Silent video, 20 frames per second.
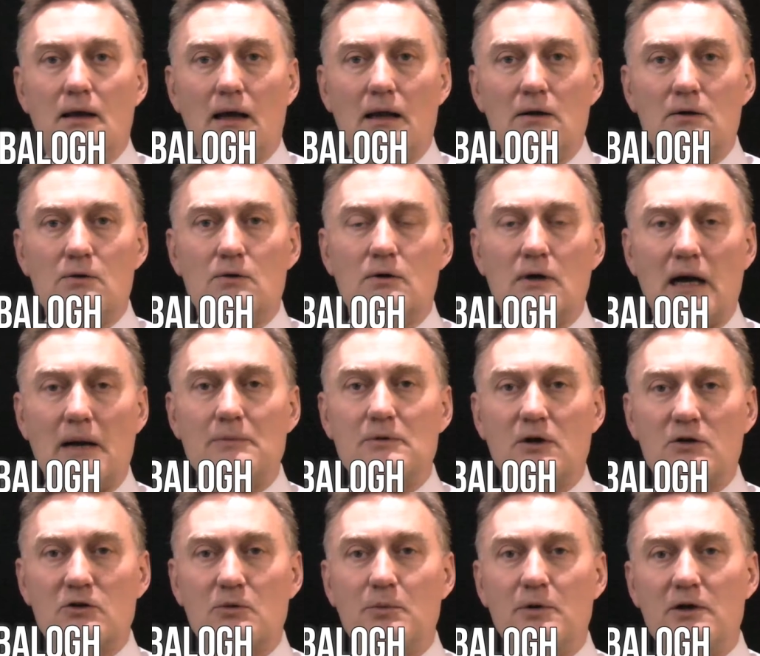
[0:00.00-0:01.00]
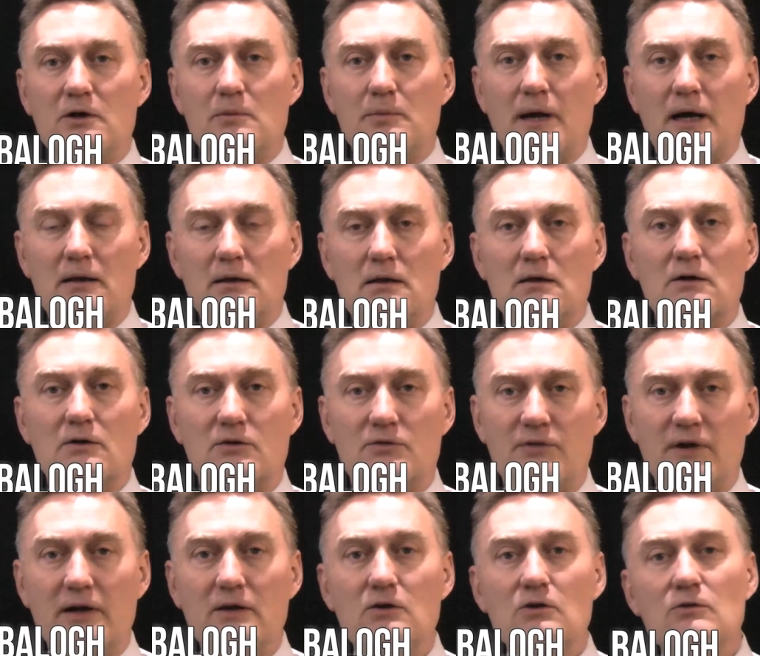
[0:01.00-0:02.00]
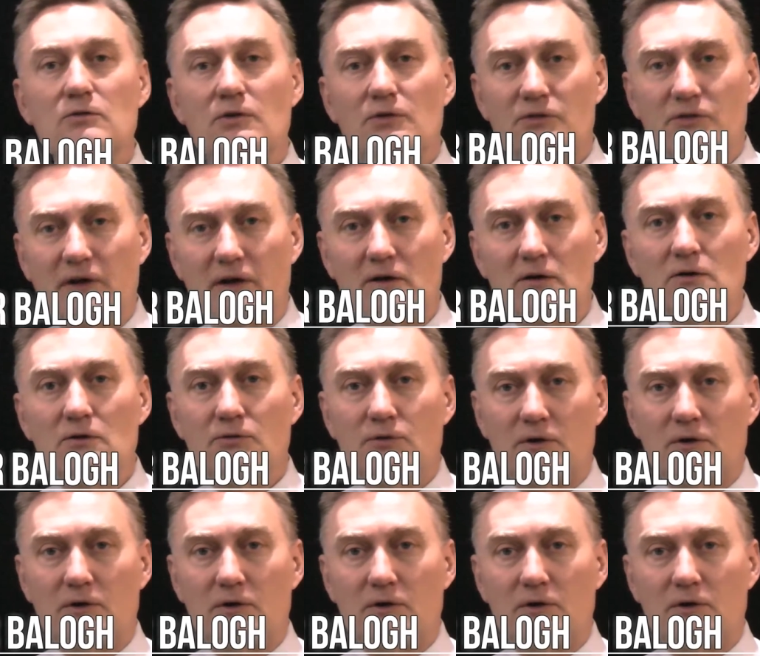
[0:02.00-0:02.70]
Hello, I'm Dr. Peter Balogh of the Vancouver Centre